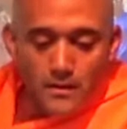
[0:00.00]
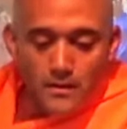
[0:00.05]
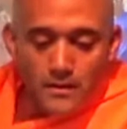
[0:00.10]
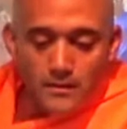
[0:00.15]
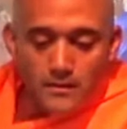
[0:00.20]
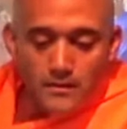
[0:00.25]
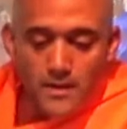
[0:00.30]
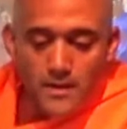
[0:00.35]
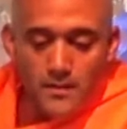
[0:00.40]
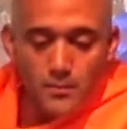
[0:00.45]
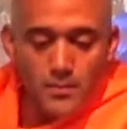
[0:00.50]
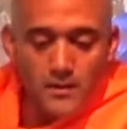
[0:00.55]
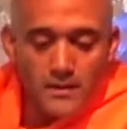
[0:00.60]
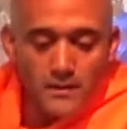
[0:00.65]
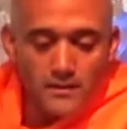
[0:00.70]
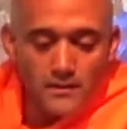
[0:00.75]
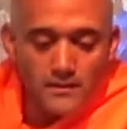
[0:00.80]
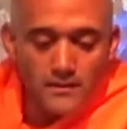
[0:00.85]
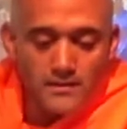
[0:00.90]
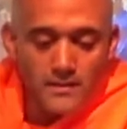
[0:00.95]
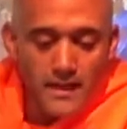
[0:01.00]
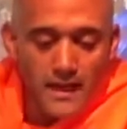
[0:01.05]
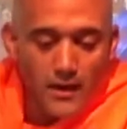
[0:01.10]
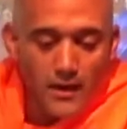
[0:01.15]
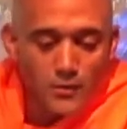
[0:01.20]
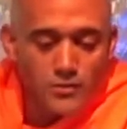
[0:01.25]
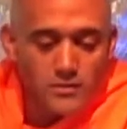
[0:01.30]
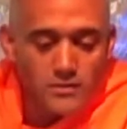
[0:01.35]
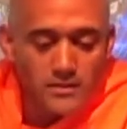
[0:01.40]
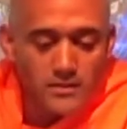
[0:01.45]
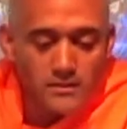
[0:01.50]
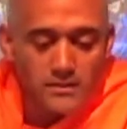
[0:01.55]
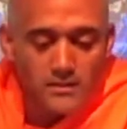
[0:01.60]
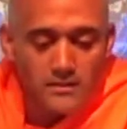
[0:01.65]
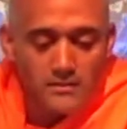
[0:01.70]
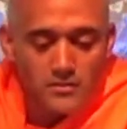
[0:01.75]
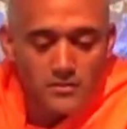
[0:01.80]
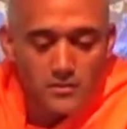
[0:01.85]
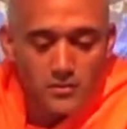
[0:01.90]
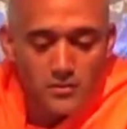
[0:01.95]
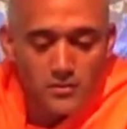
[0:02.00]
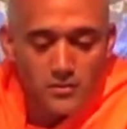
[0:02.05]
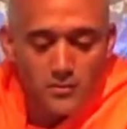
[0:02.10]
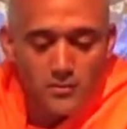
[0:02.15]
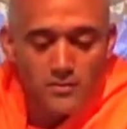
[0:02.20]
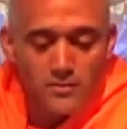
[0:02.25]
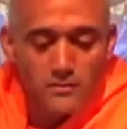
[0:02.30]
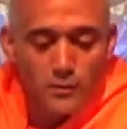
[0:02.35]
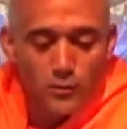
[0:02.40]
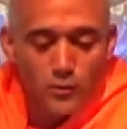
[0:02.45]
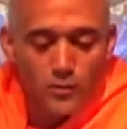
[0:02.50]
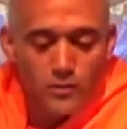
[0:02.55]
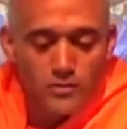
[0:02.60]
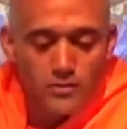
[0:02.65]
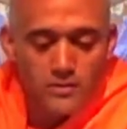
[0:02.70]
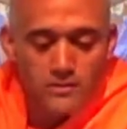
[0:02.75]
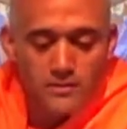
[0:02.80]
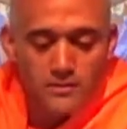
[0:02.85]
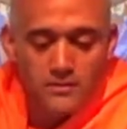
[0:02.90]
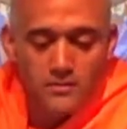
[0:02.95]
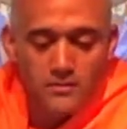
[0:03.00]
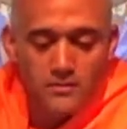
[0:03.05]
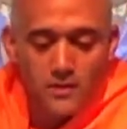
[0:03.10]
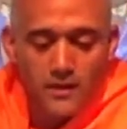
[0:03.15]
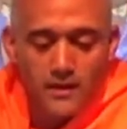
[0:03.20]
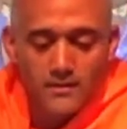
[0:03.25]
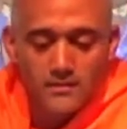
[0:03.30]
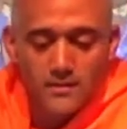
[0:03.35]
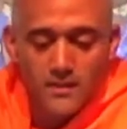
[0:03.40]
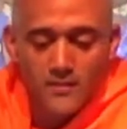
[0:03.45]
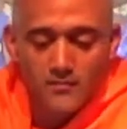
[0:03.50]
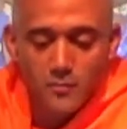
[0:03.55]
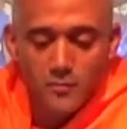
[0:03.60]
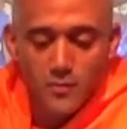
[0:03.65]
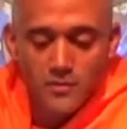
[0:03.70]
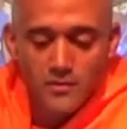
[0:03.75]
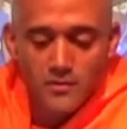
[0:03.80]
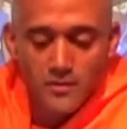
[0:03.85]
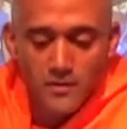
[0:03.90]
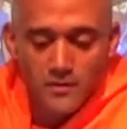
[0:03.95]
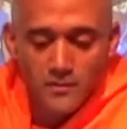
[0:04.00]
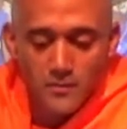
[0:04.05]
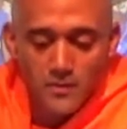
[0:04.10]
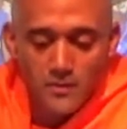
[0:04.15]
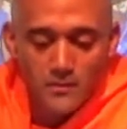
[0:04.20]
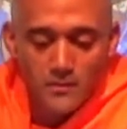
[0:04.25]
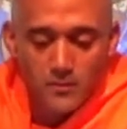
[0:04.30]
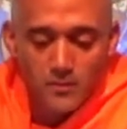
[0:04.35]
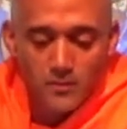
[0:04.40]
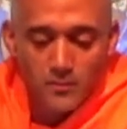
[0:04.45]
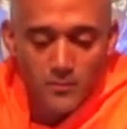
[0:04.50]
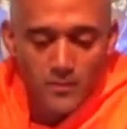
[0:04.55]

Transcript: The appeal is couched in these terms Lord Jesus Christ, have mercy on me.